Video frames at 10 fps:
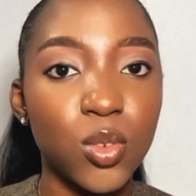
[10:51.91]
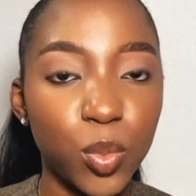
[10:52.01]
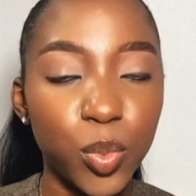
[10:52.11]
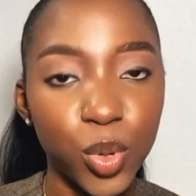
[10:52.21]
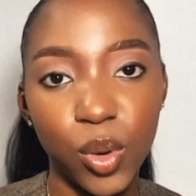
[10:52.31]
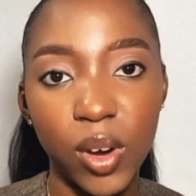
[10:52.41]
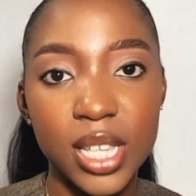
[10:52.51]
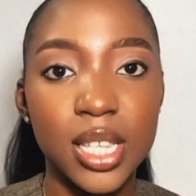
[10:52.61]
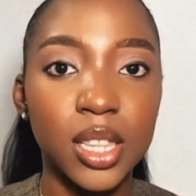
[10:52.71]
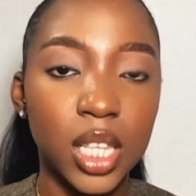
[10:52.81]
own
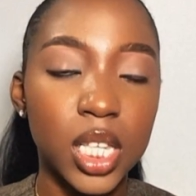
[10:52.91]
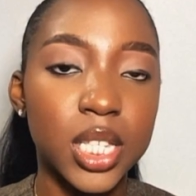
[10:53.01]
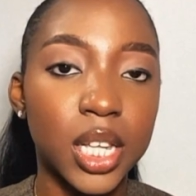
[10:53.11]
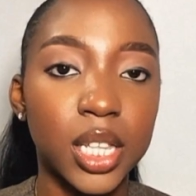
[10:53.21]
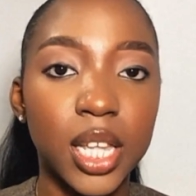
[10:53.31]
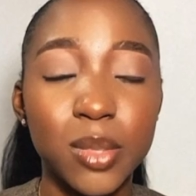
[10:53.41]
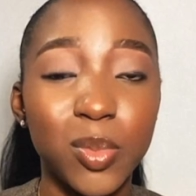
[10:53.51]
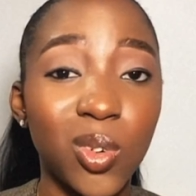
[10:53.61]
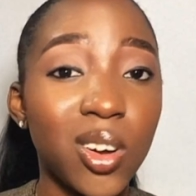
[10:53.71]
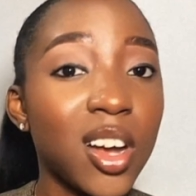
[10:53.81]
progress and things like that. But